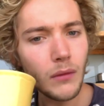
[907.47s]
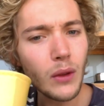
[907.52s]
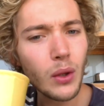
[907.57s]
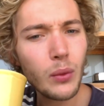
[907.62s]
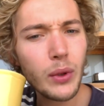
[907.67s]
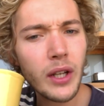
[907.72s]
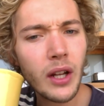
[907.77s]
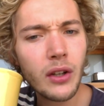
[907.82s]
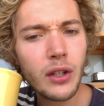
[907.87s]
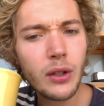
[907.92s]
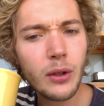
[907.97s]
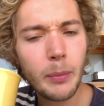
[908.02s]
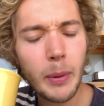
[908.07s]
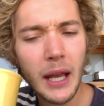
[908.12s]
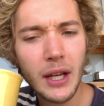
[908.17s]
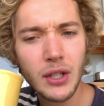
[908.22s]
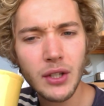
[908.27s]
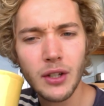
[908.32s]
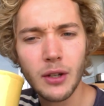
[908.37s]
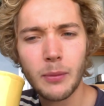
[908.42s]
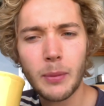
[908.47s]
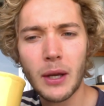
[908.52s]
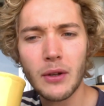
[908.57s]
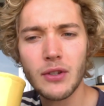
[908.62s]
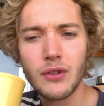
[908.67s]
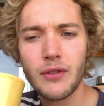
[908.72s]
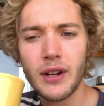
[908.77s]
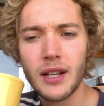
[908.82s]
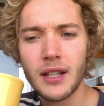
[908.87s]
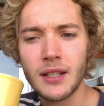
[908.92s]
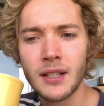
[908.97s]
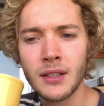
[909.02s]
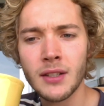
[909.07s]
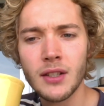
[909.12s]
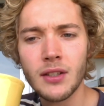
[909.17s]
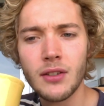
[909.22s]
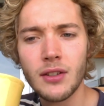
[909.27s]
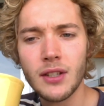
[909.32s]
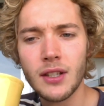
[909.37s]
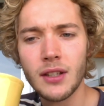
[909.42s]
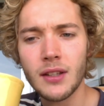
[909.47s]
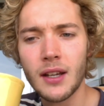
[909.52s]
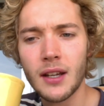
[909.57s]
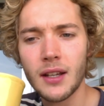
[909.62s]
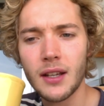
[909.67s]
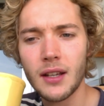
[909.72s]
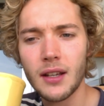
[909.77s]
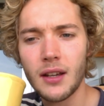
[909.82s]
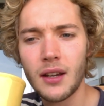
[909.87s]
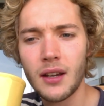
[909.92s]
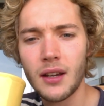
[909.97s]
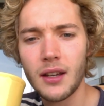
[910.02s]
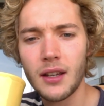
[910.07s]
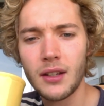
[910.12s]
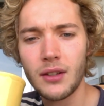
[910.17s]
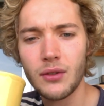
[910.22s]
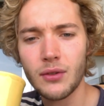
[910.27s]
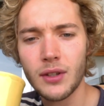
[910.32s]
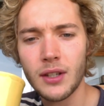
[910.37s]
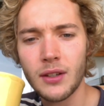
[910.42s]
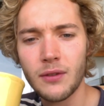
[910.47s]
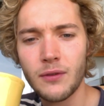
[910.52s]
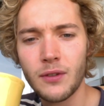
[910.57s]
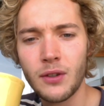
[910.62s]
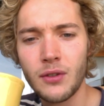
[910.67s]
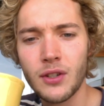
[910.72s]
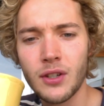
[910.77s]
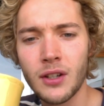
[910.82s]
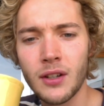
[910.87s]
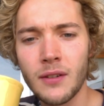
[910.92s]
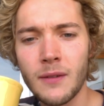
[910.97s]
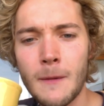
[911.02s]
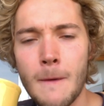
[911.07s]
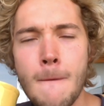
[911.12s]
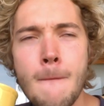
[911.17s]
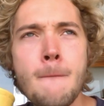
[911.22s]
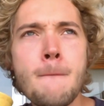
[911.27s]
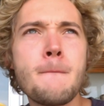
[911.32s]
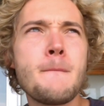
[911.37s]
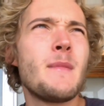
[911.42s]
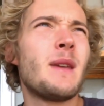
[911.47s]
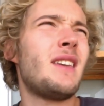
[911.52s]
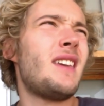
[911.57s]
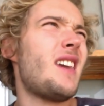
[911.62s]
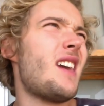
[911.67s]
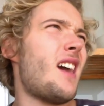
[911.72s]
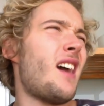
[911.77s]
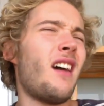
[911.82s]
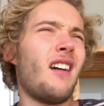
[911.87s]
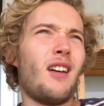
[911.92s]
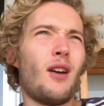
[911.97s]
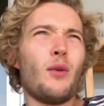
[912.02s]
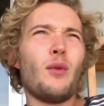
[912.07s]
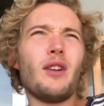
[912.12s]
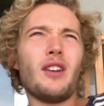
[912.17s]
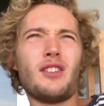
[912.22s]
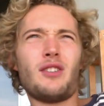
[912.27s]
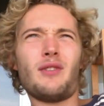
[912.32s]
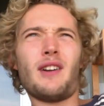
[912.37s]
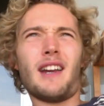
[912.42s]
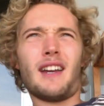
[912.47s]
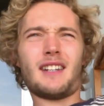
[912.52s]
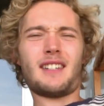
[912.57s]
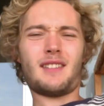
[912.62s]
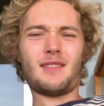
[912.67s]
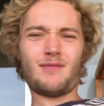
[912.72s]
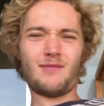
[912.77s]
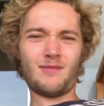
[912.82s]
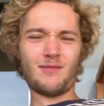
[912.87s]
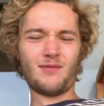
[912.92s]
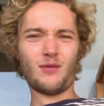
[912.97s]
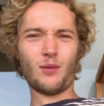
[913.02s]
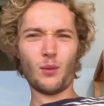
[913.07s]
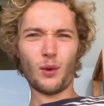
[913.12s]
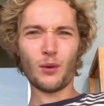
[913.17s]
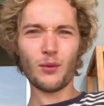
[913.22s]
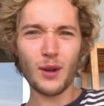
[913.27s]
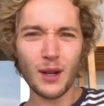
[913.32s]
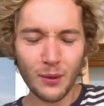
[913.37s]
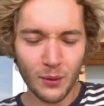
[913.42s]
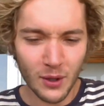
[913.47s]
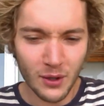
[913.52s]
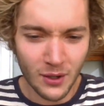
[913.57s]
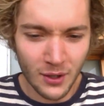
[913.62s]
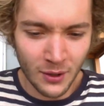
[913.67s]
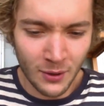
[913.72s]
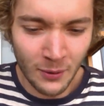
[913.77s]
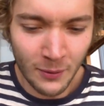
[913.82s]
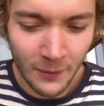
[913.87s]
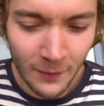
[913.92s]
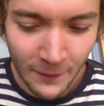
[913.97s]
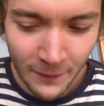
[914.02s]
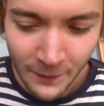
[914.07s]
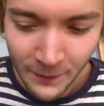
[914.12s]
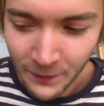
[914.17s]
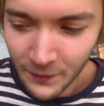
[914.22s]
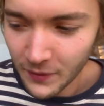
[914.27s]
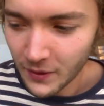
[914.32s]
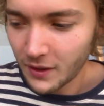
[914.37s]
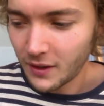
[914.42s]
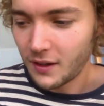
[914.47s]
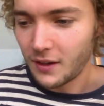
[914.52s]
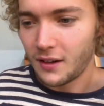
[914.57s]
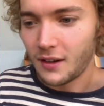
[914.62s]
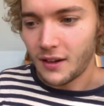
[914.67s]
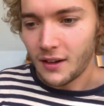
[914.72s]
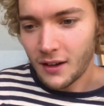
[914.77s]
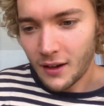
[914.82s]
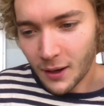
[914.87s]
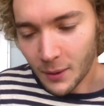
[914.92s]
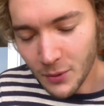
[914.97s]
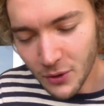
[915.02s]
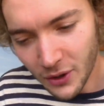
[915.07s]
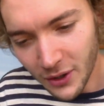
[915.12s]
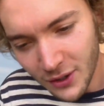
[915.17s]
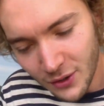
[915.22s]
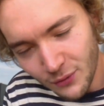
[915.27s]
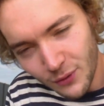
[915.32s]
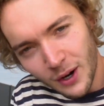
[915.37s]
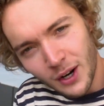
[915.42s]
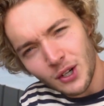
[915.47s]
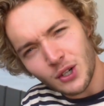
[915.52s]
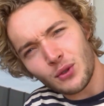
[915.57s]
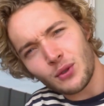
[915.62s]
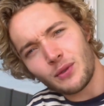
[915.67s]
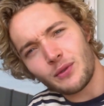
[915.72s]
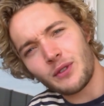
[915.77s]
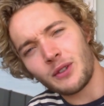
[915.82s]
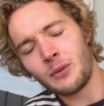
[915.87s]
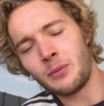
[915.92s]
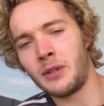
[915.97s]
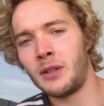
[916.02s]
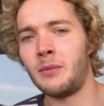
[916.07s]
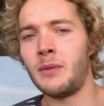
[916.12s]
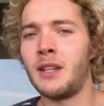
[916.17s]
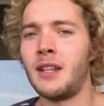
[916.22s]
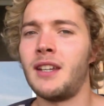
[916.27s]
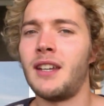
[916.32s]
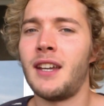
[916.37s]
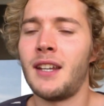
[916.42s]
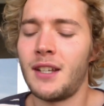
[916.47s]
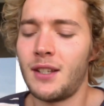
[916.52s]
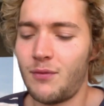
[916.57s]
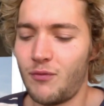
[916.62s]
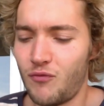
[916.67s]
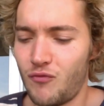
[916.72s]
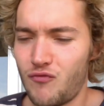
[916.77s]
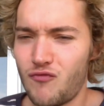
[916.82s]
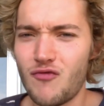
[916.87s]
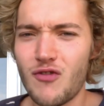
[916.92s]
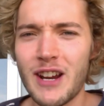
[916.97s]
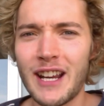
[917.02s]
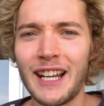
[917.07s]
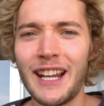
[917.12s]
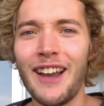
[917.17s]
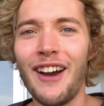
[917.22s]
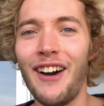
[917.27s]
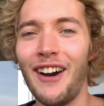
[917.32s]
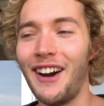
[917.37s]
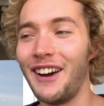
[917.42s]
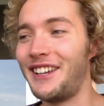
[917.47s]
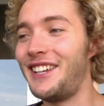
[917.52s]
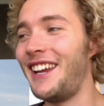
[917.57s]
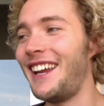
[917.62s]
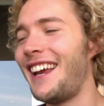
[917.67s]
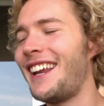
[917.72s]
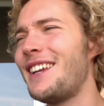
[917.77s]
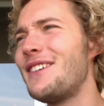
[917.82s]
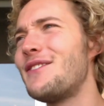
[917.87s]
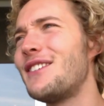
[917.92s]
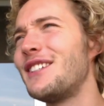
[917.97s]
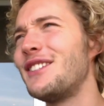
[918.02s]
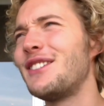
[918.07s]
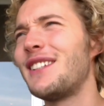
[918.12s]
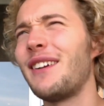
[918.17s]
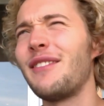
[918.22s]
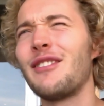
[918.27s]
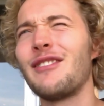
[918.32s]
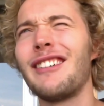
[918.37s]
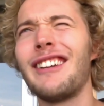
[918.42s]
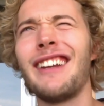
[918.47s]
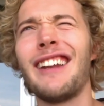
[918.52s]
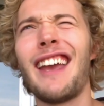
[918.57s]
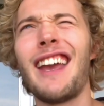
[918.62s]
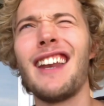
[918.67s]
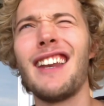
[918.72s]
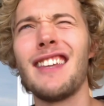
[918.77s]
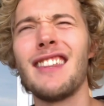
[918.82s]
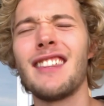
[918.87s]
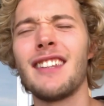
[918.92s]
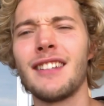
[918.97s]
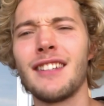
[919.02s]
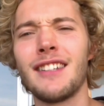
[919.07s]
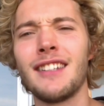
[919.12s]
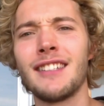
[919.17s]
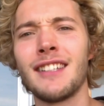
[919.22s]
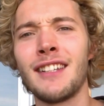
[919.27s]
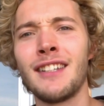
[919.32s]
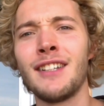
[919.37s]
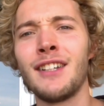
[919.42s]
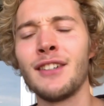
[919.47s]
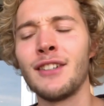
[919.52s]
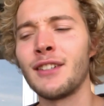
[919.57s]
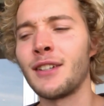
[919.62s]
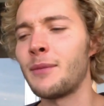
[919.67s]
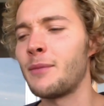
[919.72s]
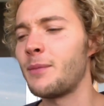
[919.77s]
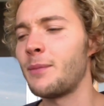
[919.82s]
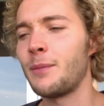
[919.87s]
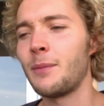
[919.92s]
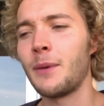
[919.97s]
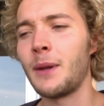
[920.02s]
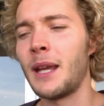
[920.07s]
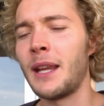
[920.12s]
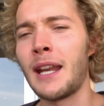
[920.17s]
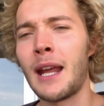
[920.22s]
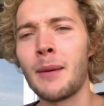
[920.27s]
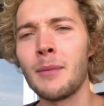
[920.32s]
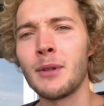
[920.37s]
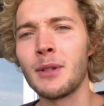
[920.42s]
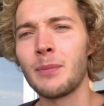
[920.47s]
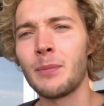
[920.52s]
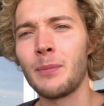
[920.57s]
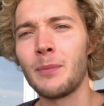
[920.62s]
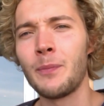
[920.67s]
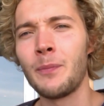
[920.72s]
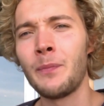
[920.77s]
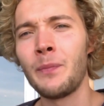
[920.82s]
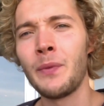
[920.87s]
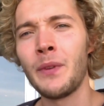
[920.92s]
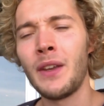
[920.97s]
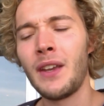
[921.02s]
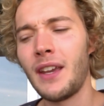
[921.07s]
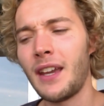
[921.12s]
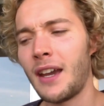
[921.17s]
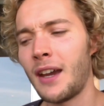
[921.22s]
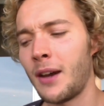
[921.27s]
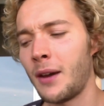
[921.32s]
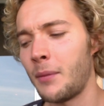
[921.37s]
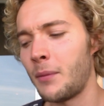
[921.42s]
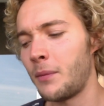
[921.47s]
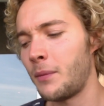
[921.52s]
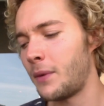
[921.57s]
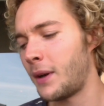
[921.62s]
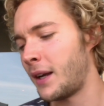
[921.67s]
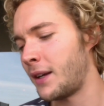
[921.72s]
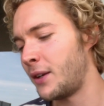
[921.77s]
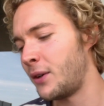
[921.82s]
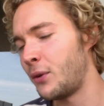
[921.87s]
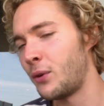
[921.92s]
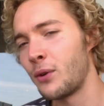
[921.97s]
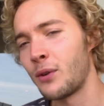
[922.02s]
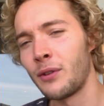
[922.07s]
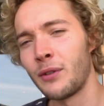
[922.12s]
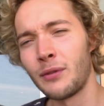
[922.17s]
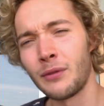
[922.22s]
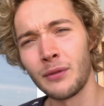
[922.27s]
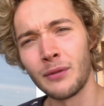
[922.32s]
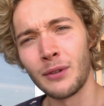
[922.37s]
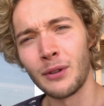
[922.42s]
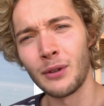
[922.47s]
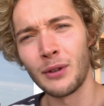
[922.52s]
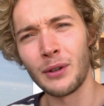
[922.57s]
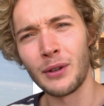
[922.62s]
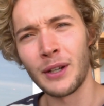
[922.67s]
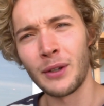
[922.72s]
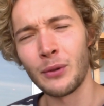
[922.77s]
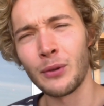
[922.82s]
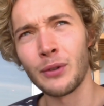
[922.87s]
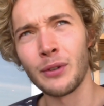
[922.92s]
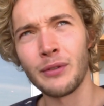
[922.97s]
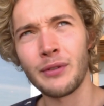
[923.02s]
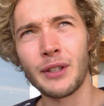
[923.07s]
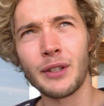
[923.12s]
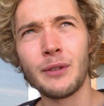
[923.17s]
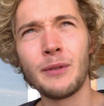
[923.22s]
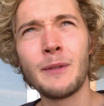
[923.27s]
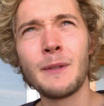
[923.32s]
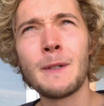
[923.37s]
We know you're passionate about directing. Do you see that in your near future? Yeah, I want to direct. Really want to. I'm trying to write a short film at the minute, and it's really hard. Anyone who's ever written anything that is any good, I'm enamoured, and in awe of you.